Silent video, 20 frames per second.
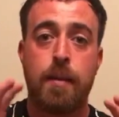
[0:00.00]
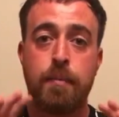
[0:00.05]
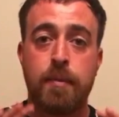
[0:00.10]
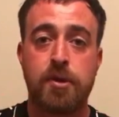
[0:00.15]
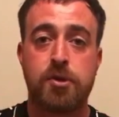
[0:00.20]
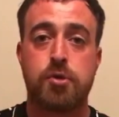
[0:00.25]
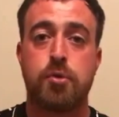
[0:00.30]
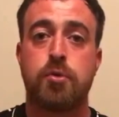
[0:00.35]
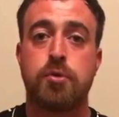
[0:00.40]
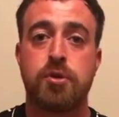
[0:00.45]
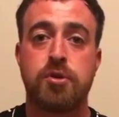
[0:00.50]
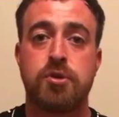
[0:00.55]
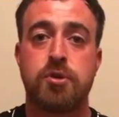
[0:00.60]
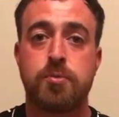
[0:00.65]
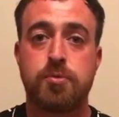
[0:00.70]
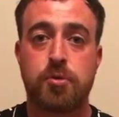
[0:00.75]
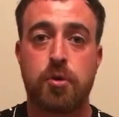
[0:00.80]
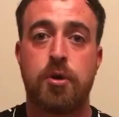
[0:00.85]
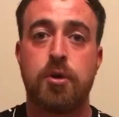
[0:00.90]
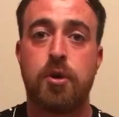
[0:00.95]
Make sure to
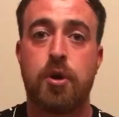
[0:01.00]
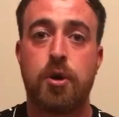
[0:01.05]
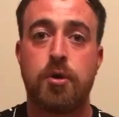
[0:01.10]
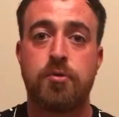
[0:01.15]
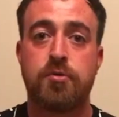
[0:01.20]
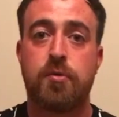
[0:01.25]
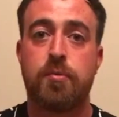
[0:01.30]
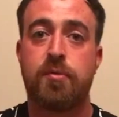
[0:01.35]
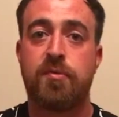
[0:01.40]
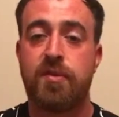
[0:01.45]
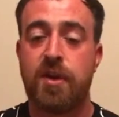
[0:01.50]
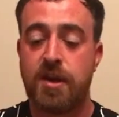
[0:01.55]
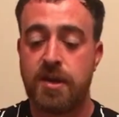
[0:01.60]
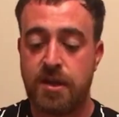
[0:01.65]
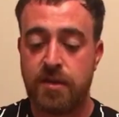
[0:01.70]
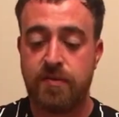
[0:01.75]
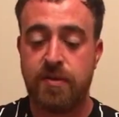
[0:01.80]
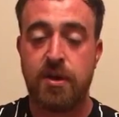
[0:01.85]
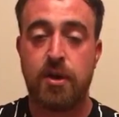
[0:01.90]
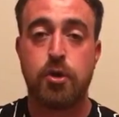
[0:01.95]
subscribe to Irish Football Fan
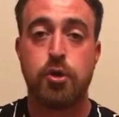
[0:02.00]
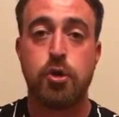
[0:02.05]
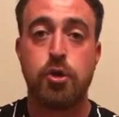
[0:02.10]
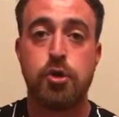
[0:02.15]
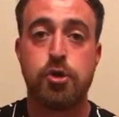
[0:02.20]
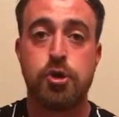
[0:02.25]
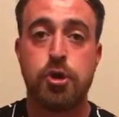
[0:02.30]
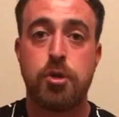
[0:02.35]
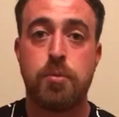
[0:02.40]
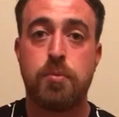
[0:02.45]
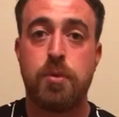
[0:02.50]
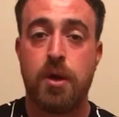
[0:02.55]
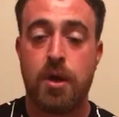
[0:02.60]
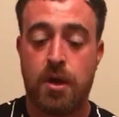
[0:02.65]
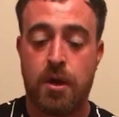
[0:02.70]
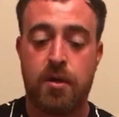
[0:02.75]
TV on YouTube.